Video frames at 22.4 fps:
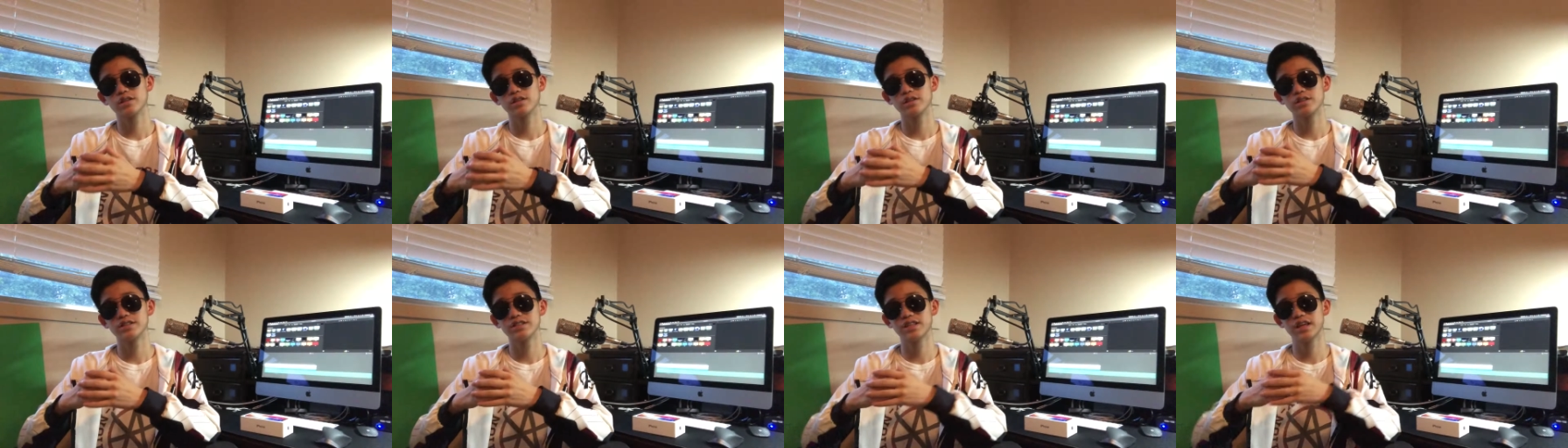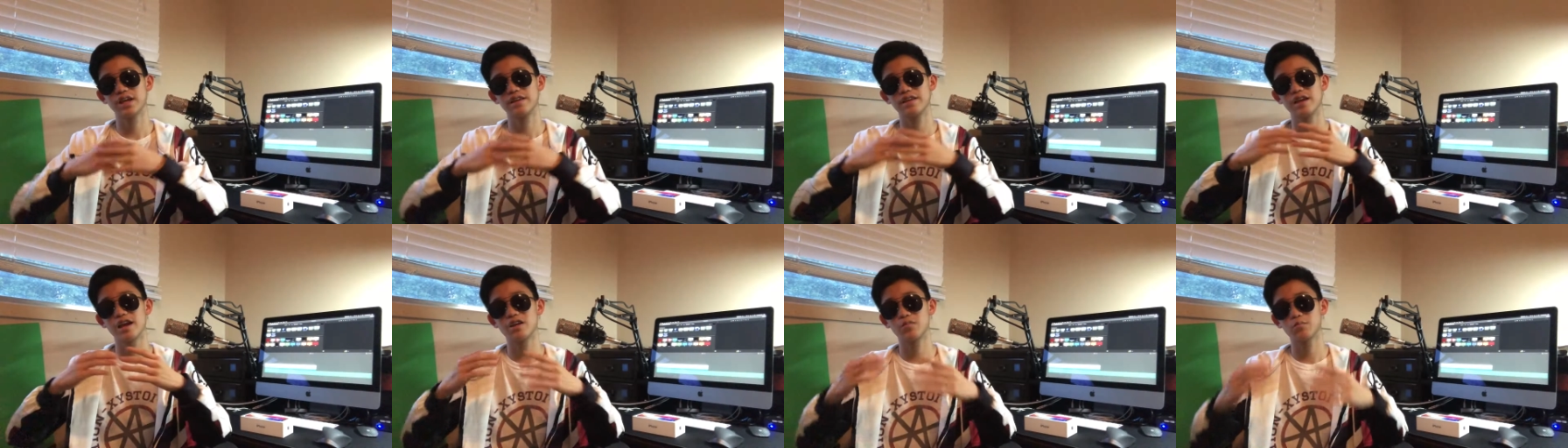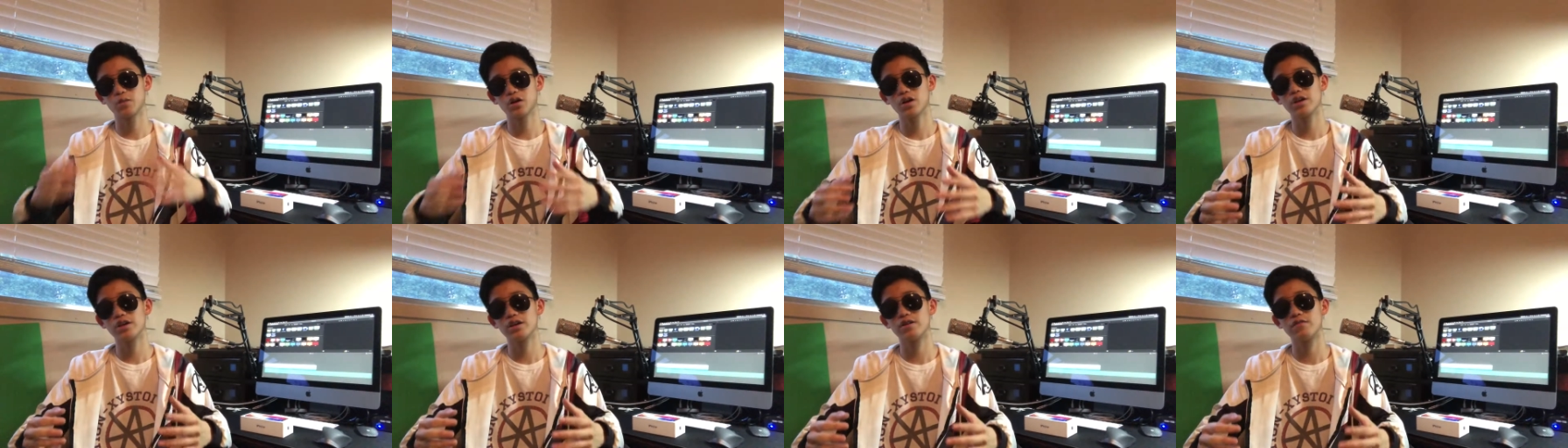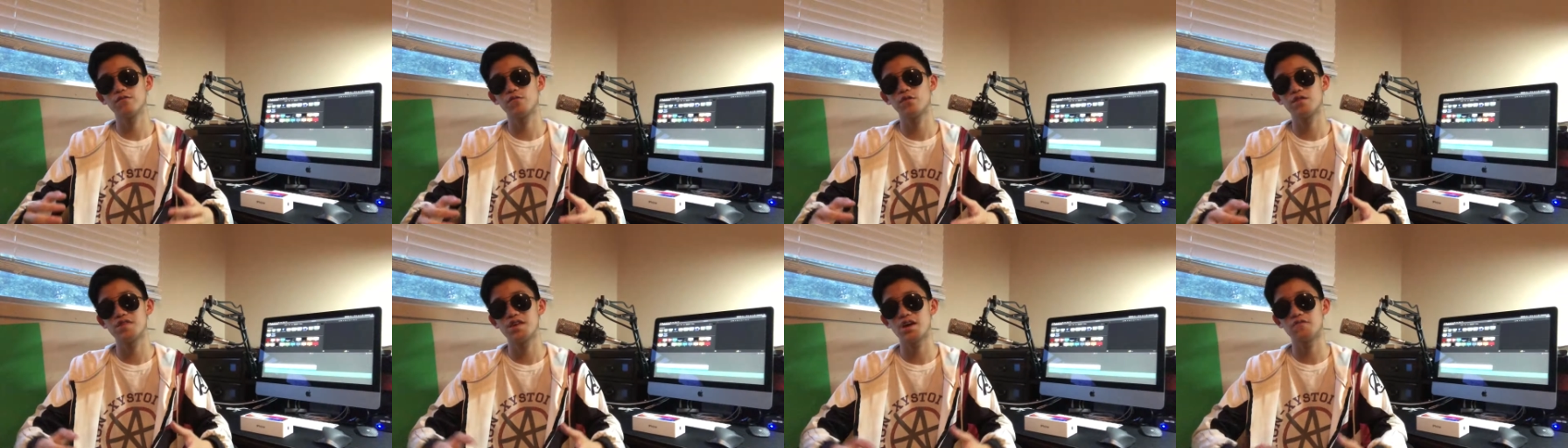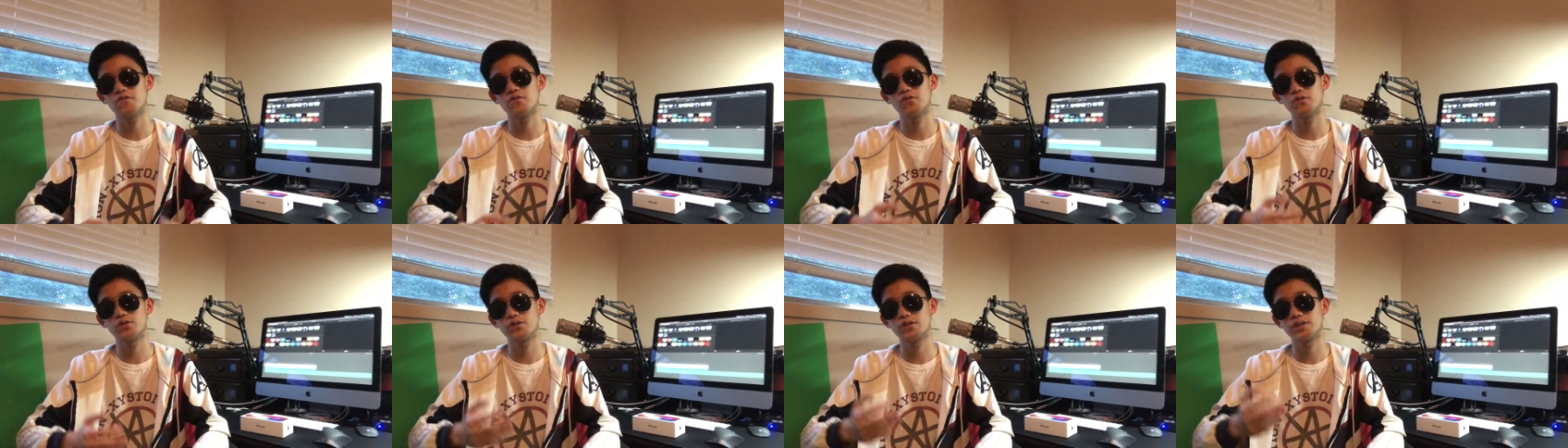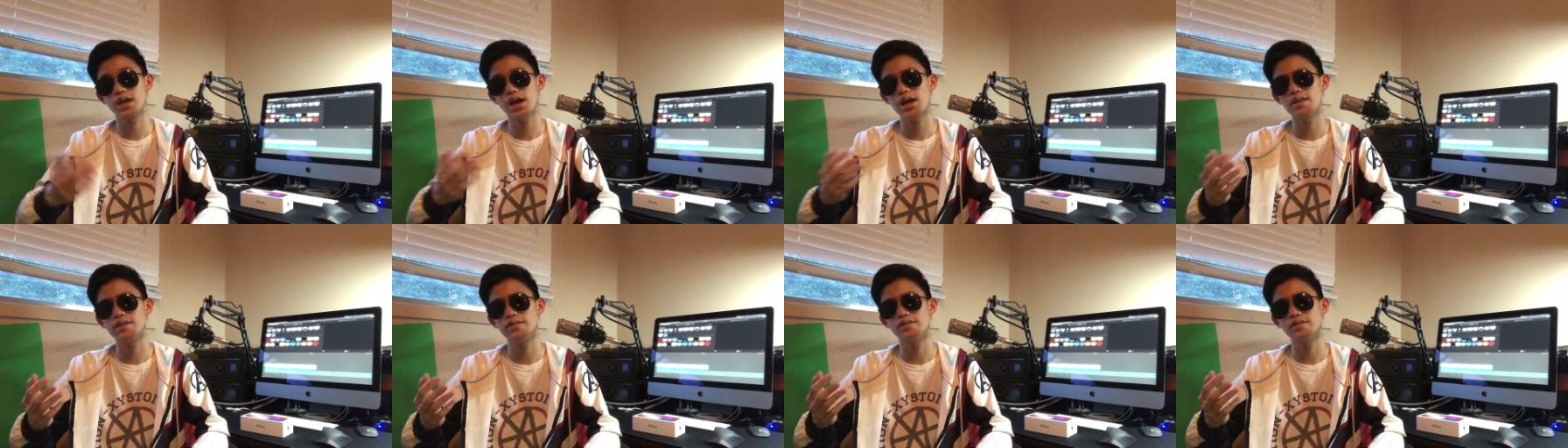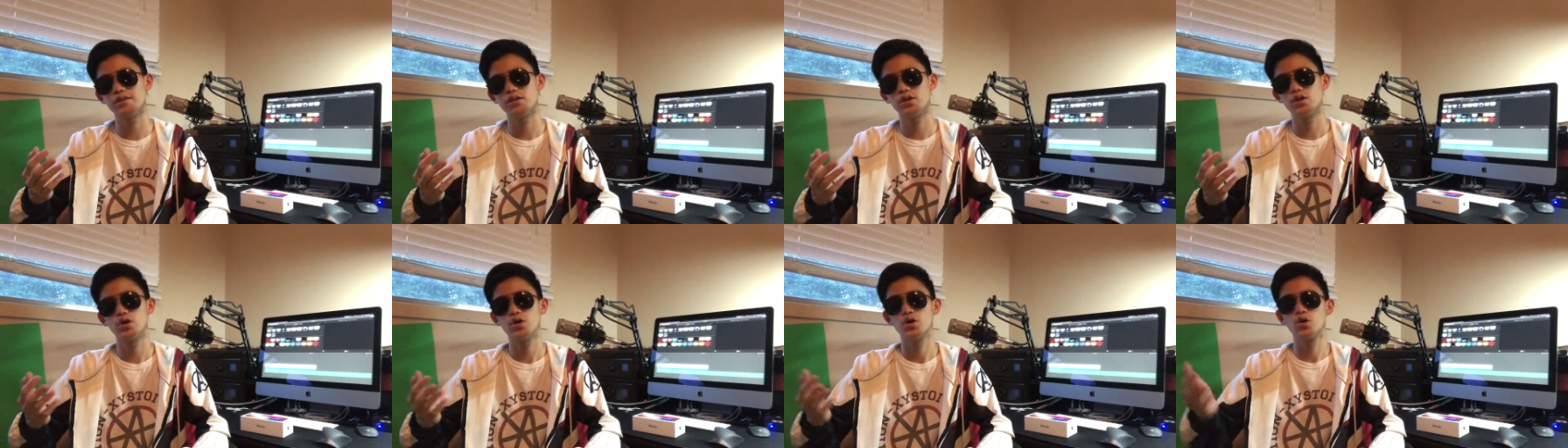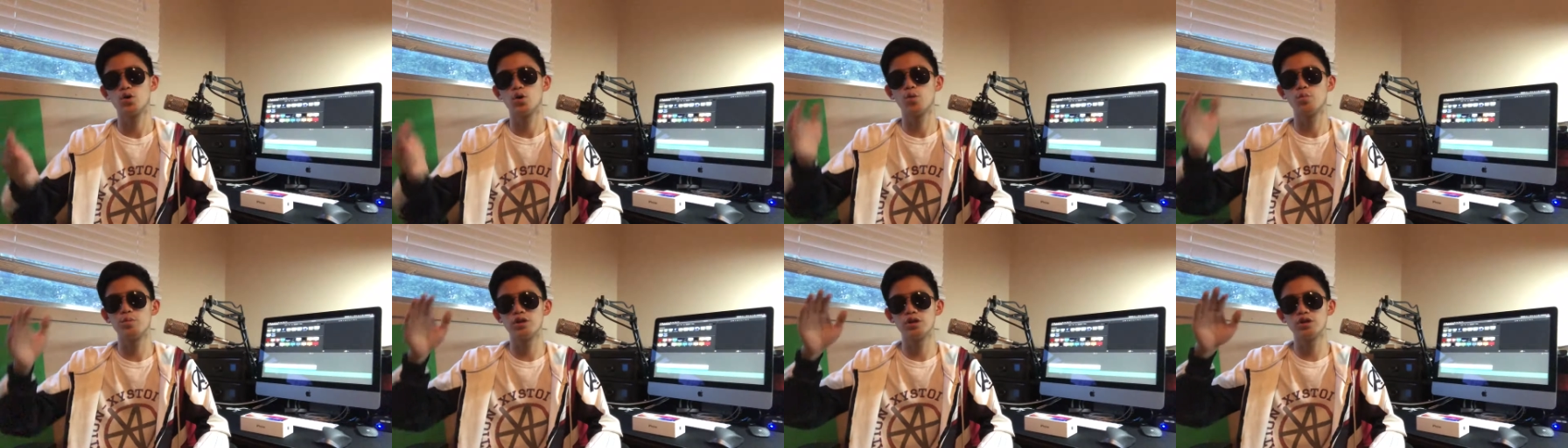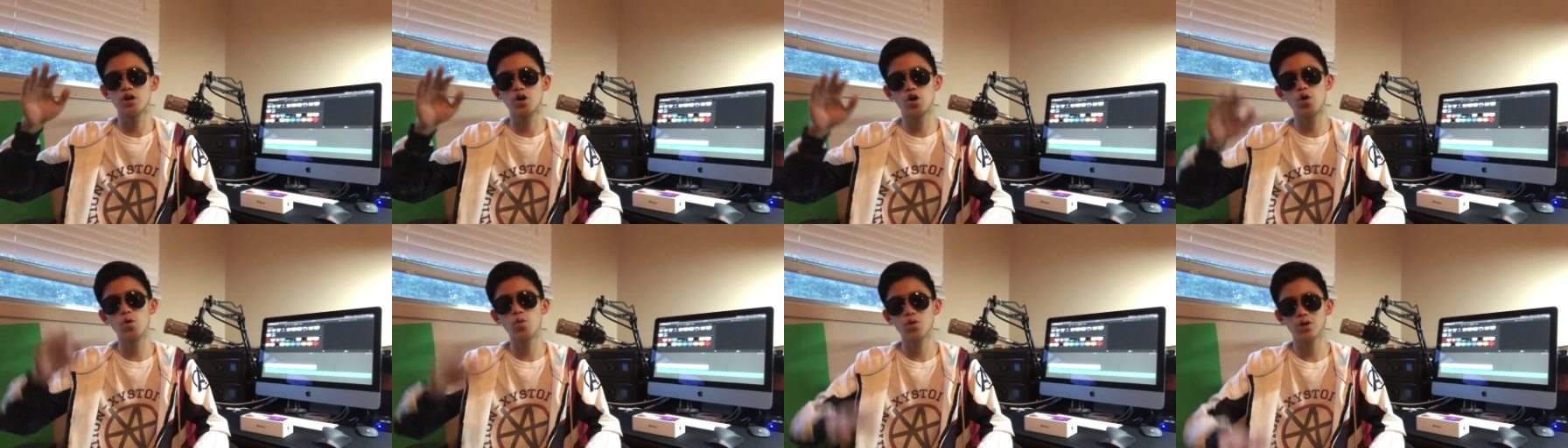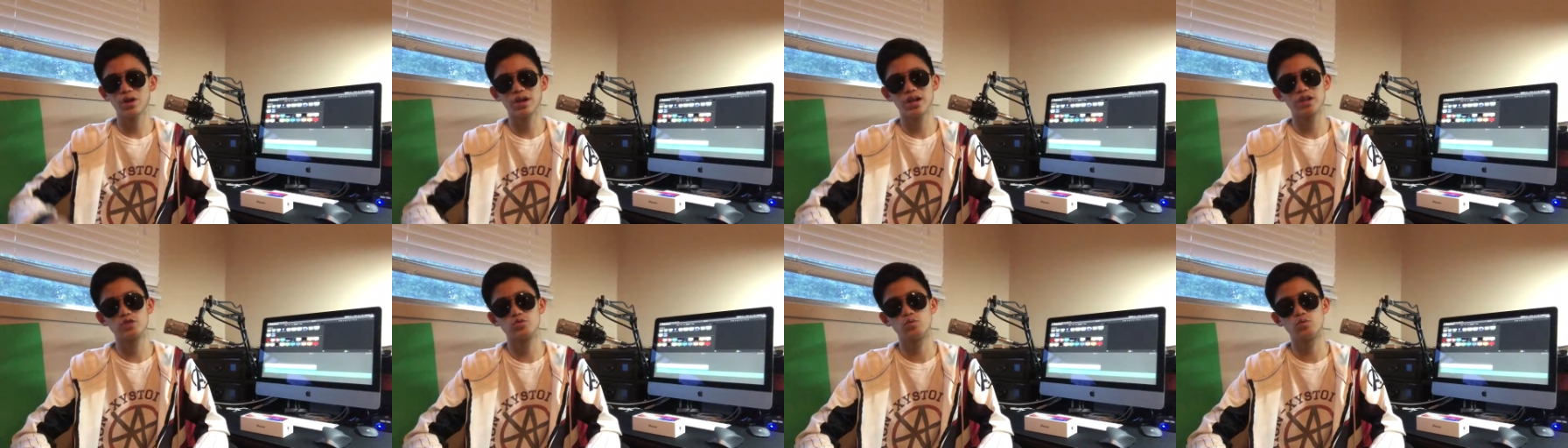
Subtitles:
the second-hand market for the iPhone 10 will be lowering,